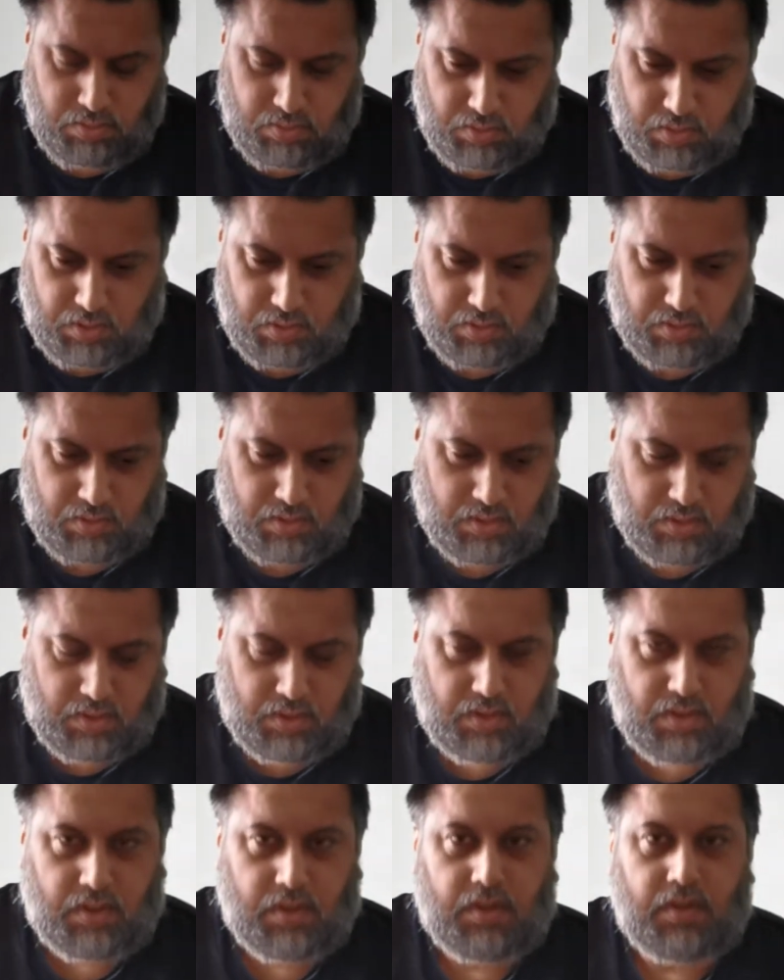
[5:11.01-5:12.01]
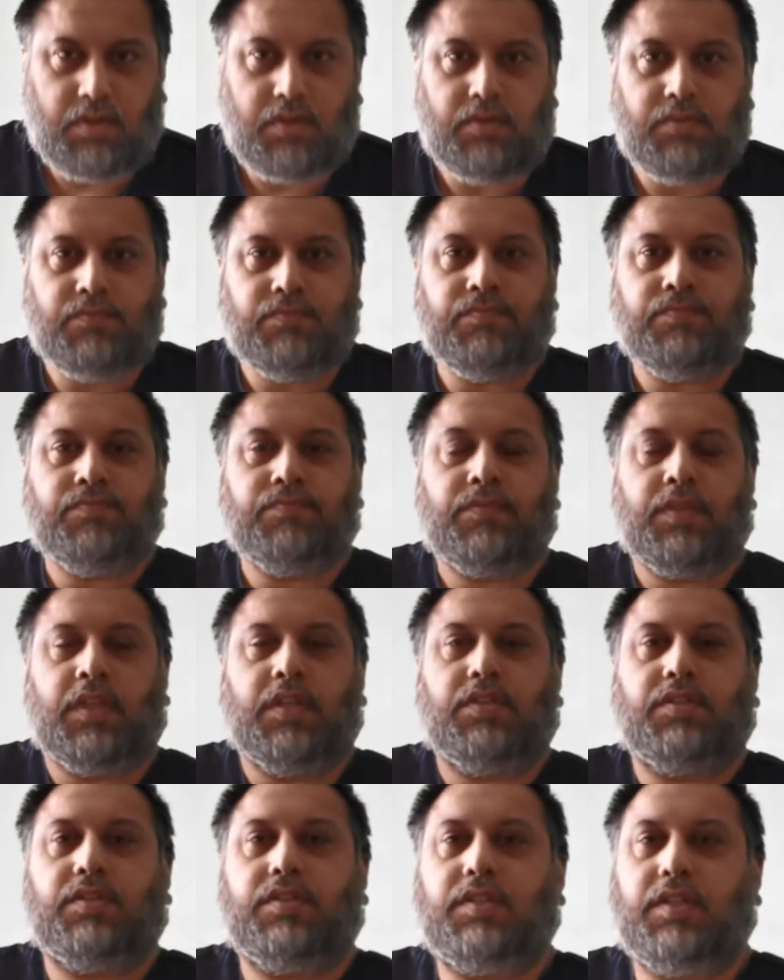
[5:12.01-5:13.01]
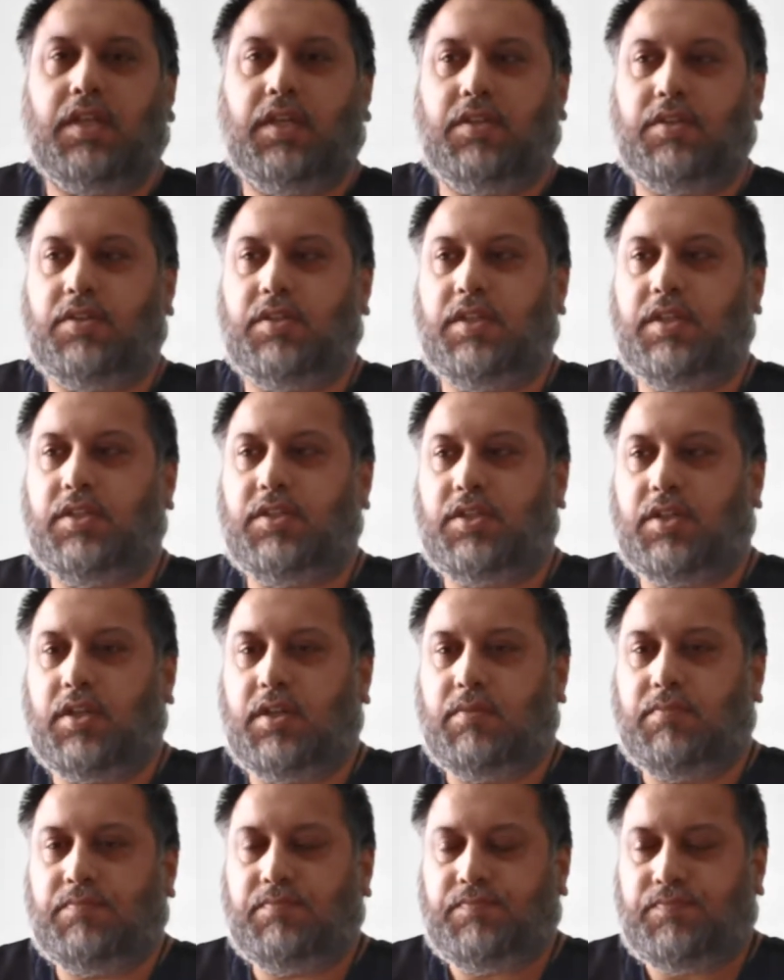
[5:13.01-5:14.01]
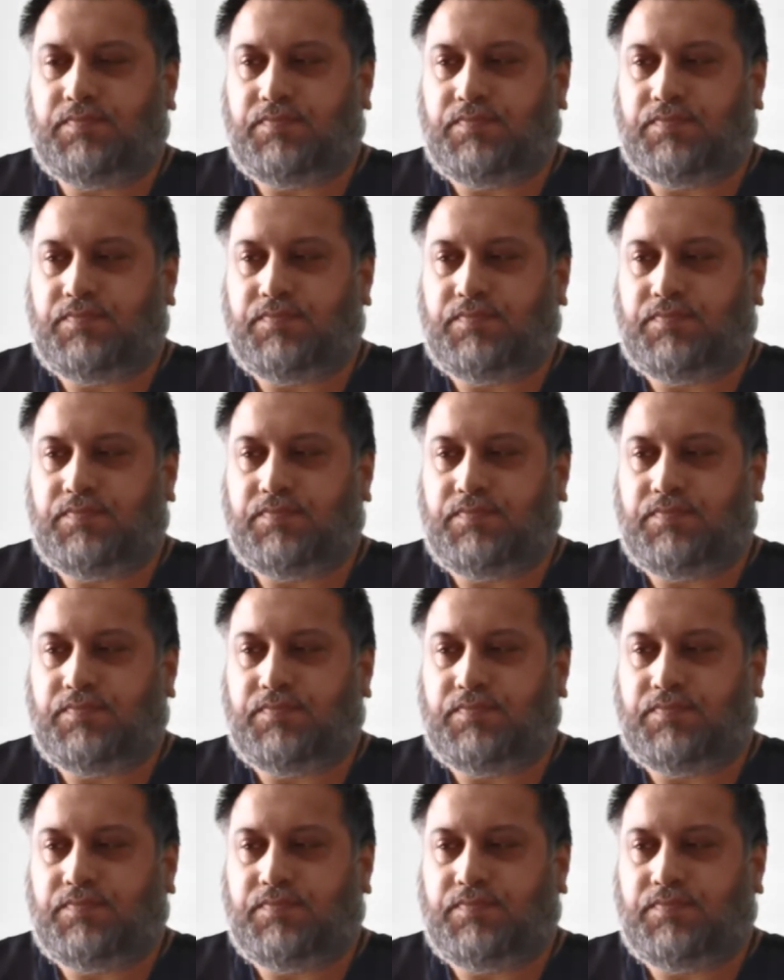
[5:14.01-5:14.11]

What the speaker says: Whoa. It's 10 on each arm.